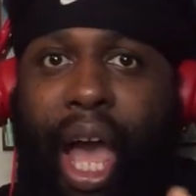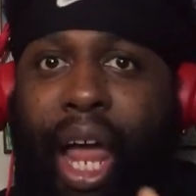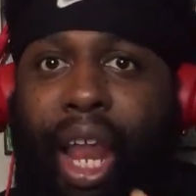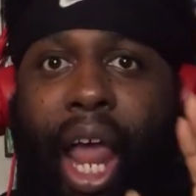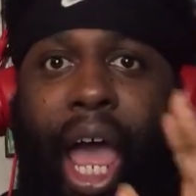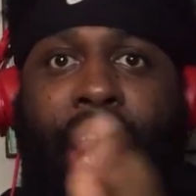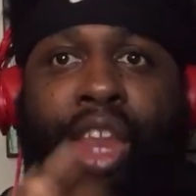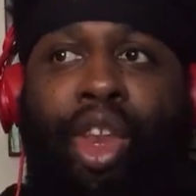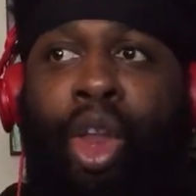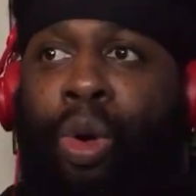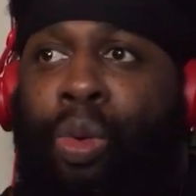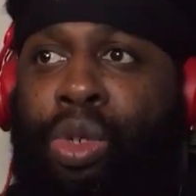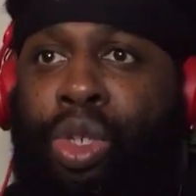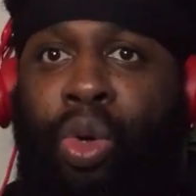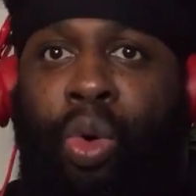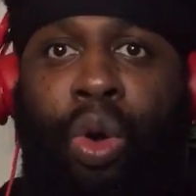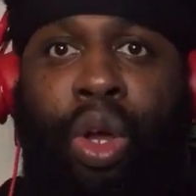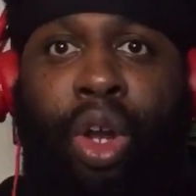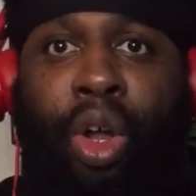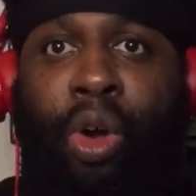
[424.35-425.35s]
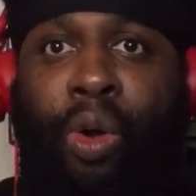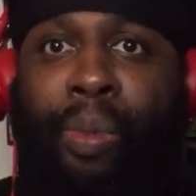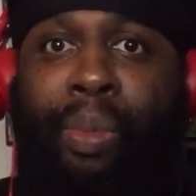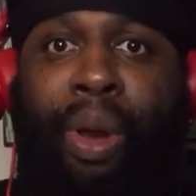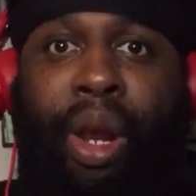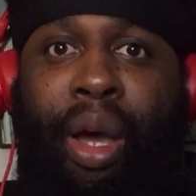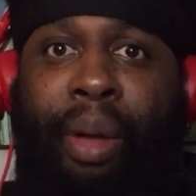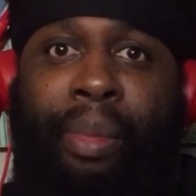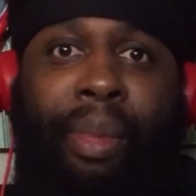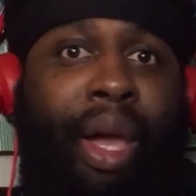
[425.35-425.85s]
I know what's going on,
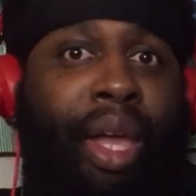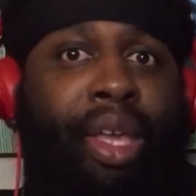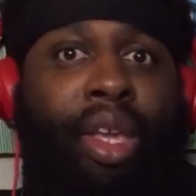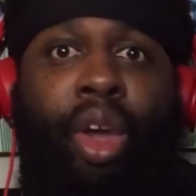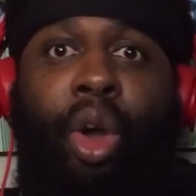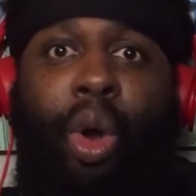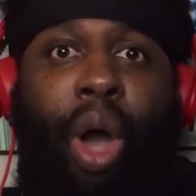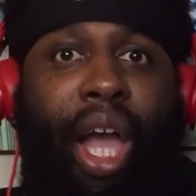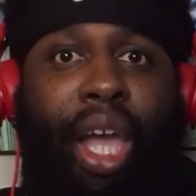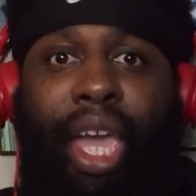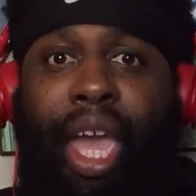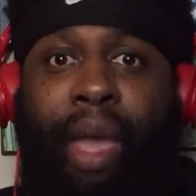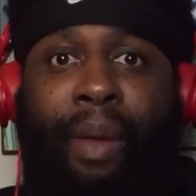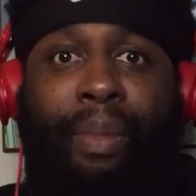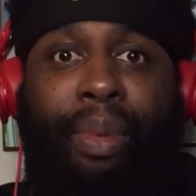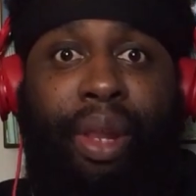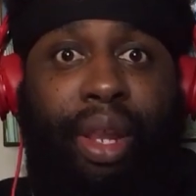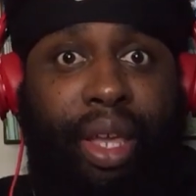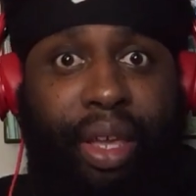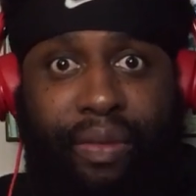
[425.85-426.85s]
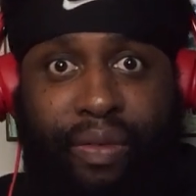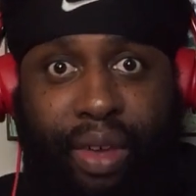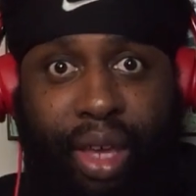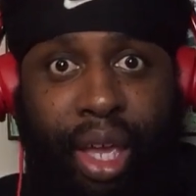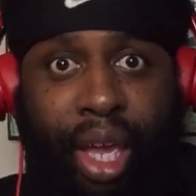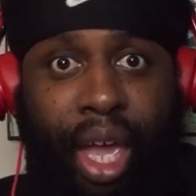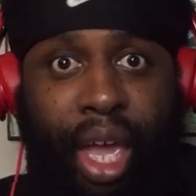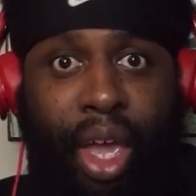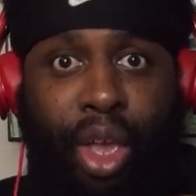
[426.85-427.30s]
but I'm like, yo, I can't believe it.